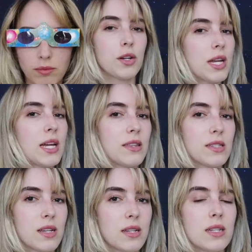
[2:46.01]
Looking at
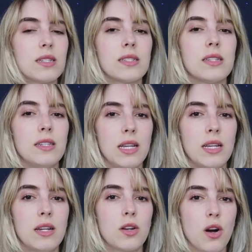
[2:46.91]
the sun does
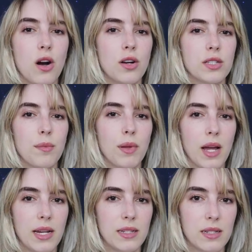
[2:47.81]
indeed cause
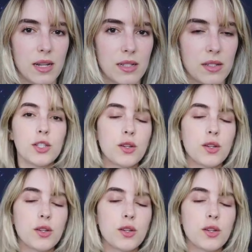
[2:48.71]
blindness.